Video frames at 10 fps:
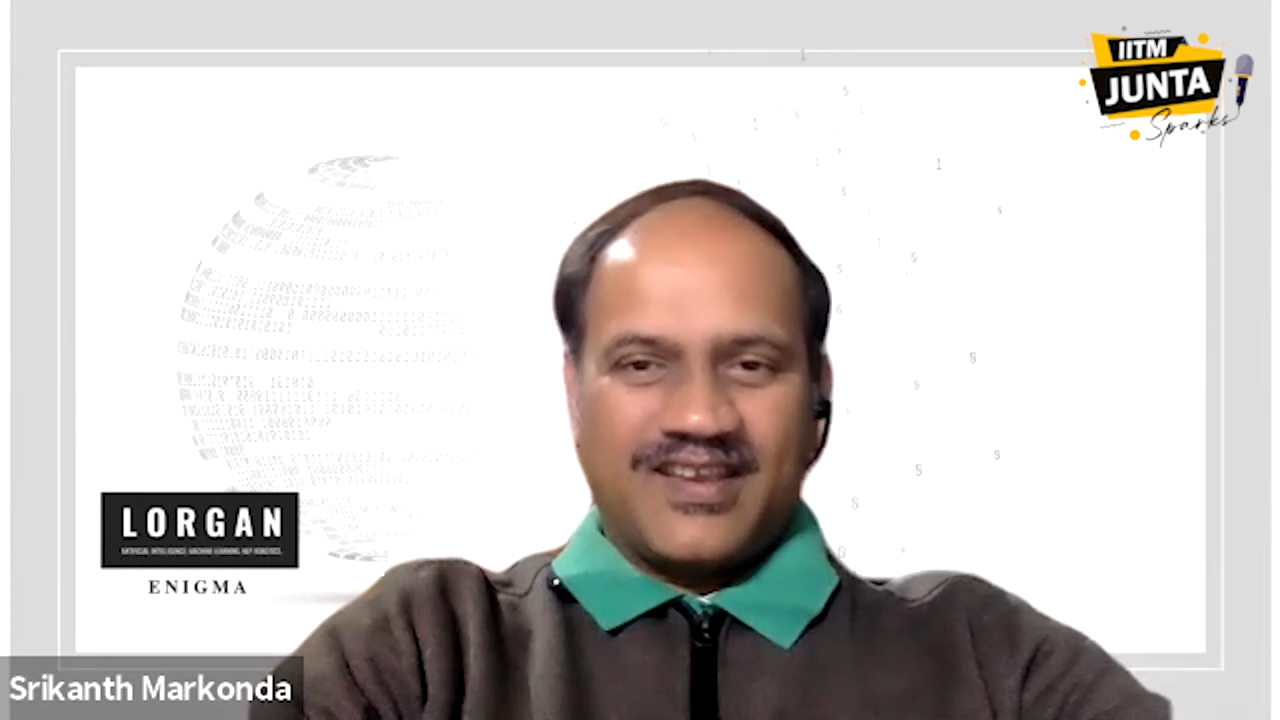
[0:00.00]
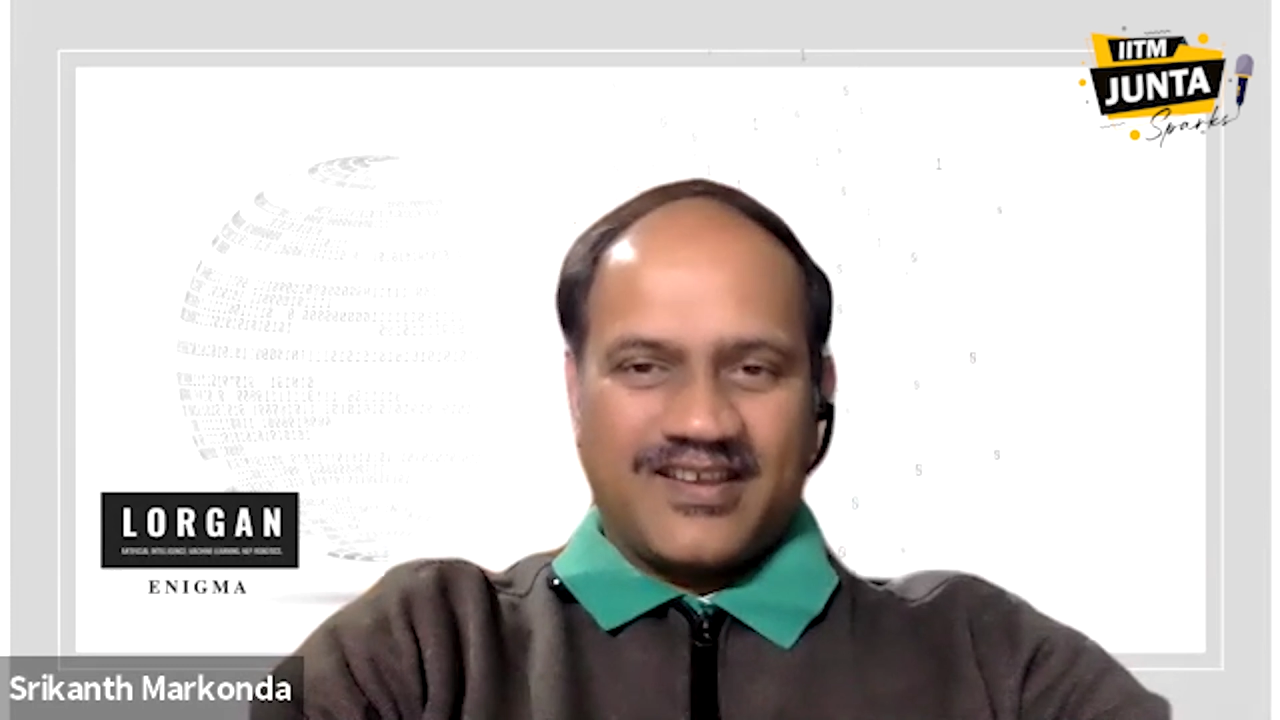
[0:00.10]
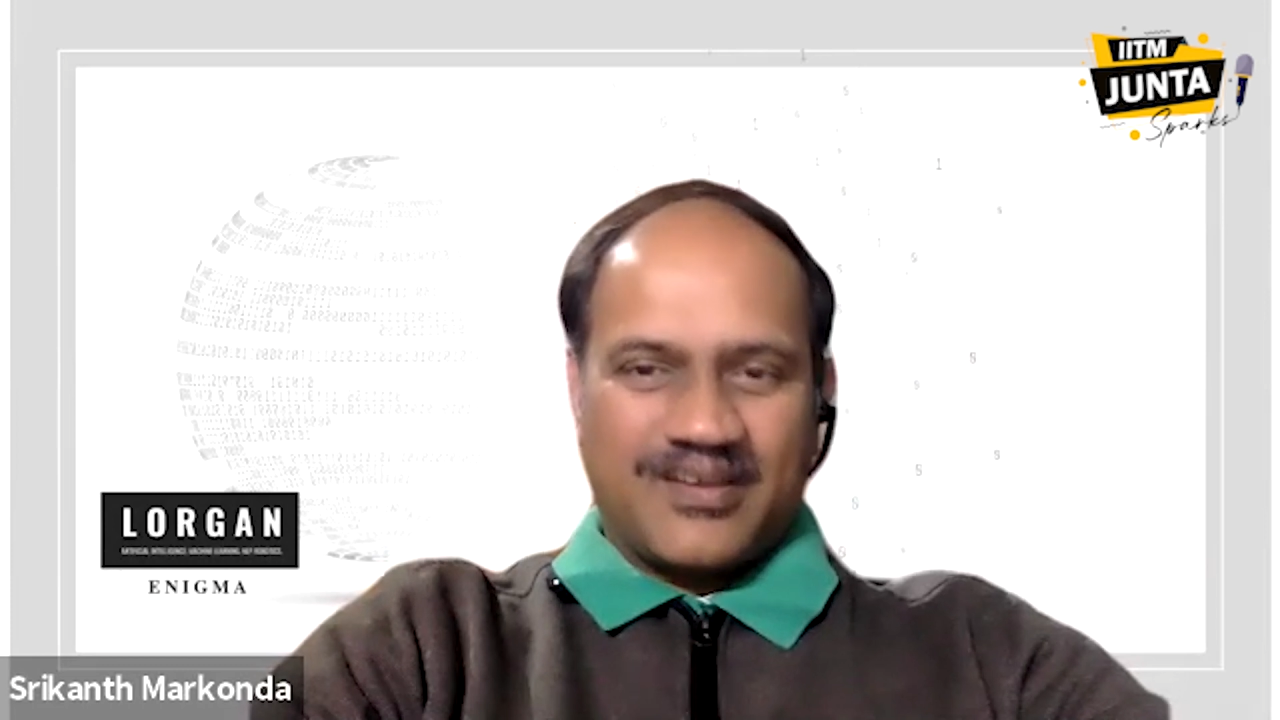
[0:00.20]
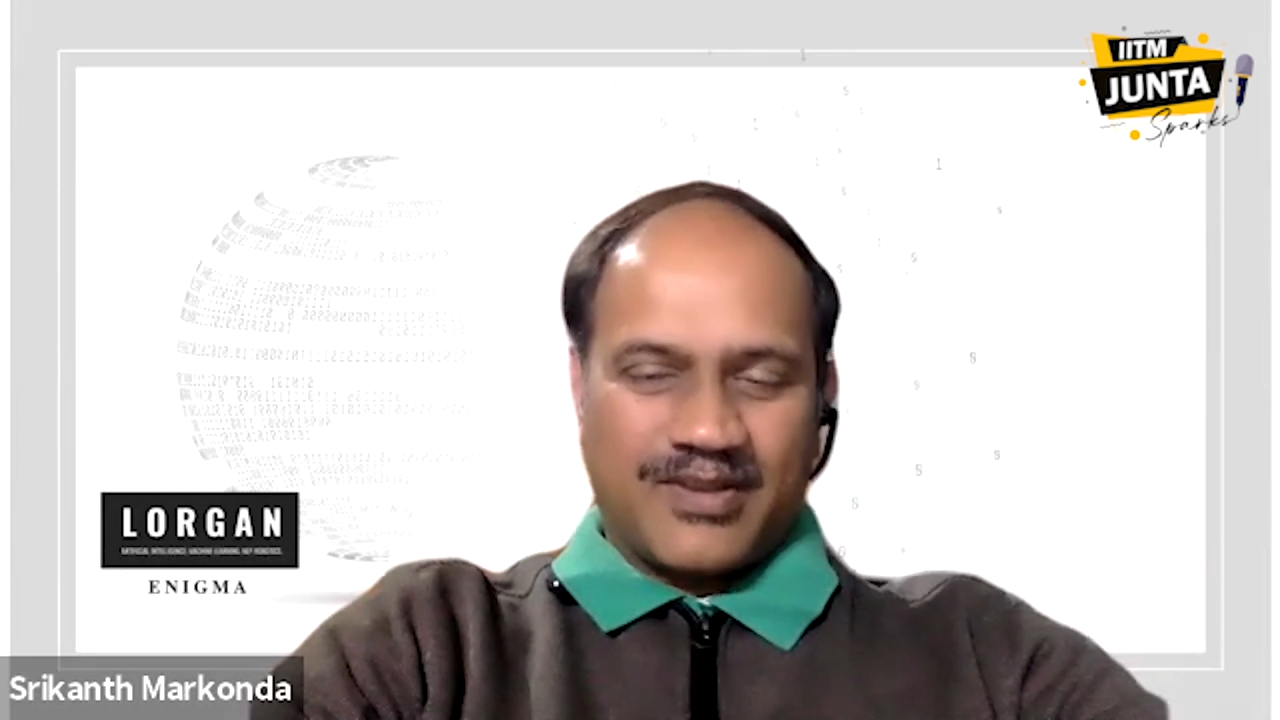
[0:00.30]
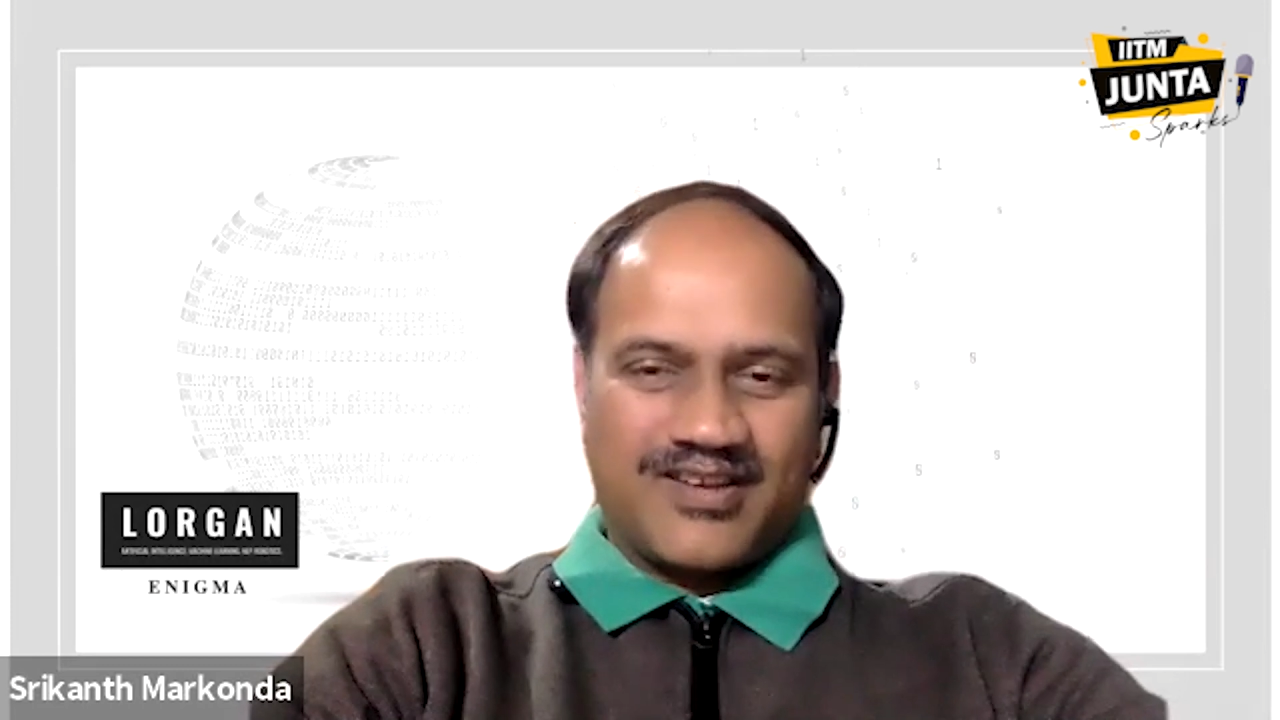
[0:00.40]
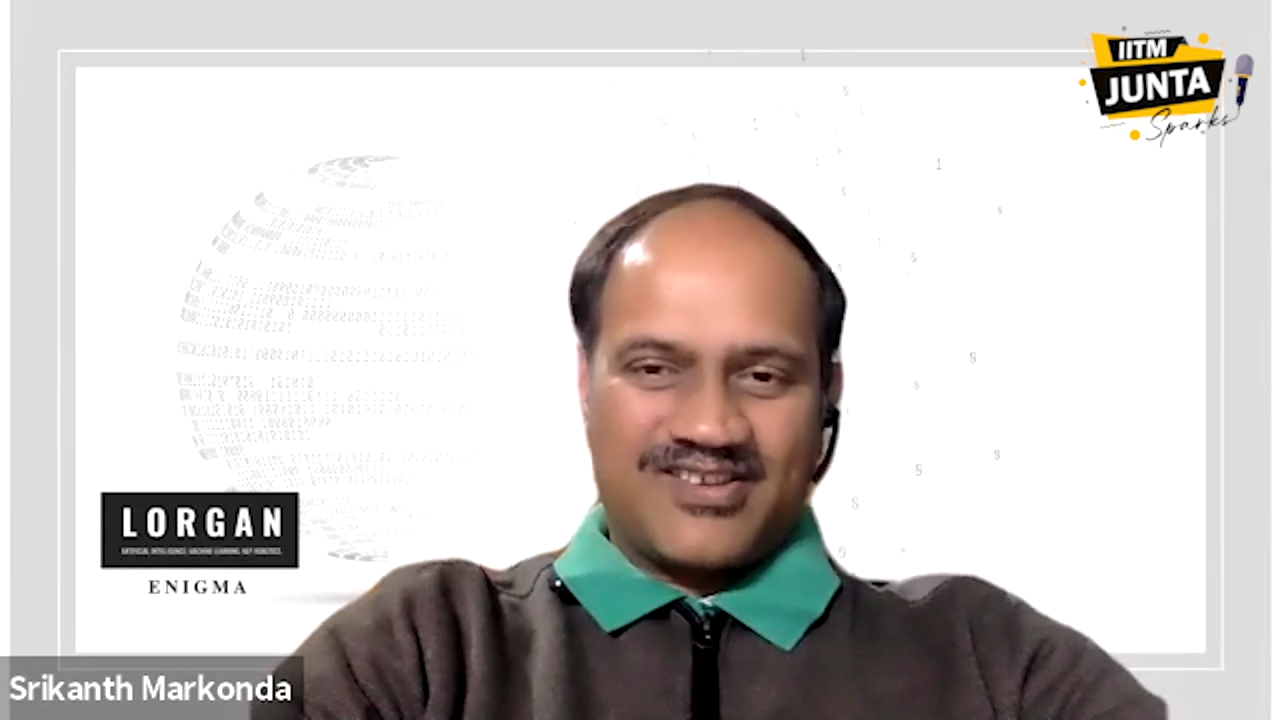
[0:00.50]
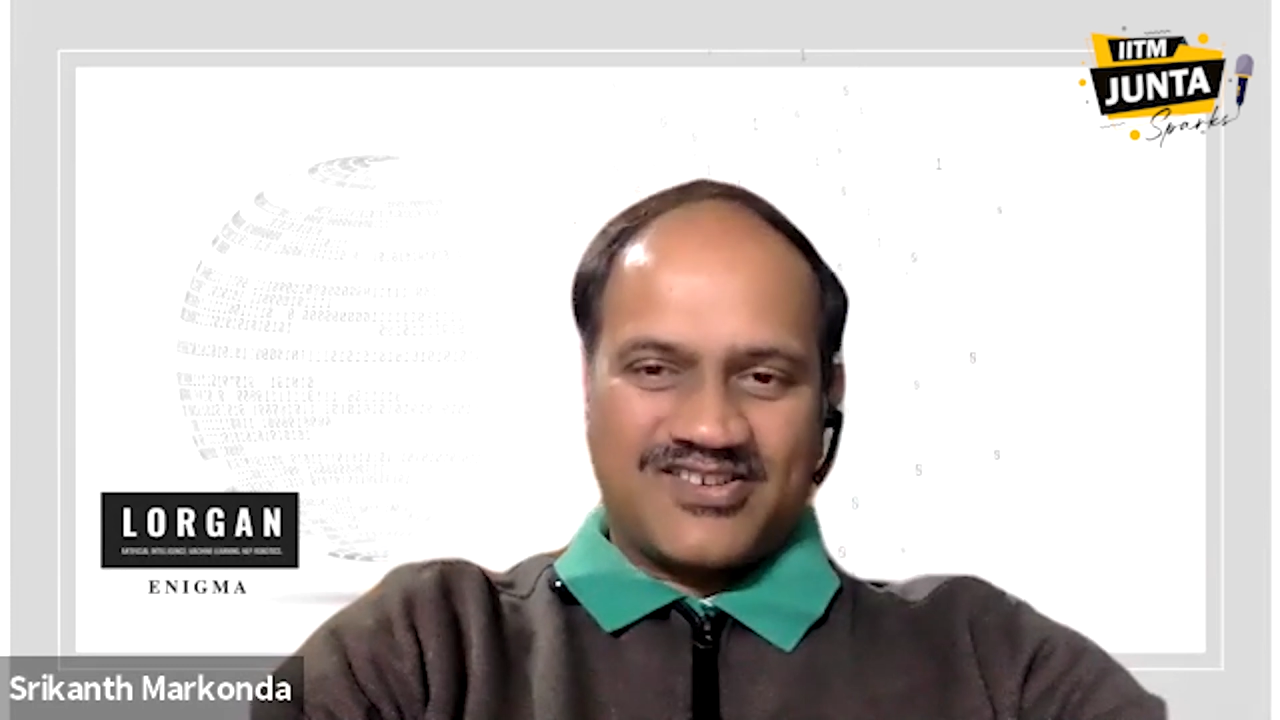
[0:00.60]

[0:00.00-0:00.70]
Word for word: in chemical